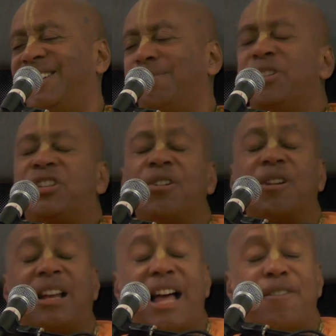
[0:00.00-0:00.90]

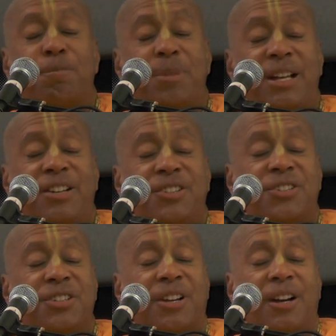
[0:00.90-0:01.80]
Material life
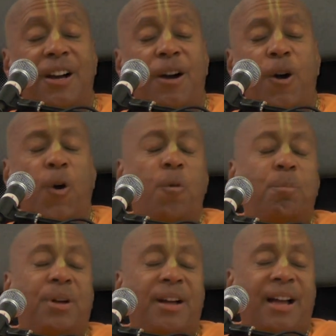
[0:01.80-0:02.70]
means
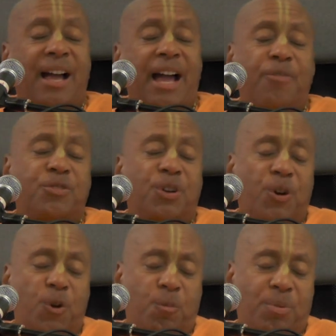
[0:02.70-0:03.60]
hope after
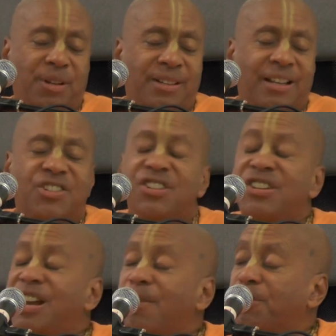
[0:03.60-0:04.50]
hope that's
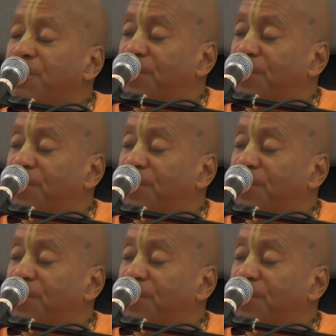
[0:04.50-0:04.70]
never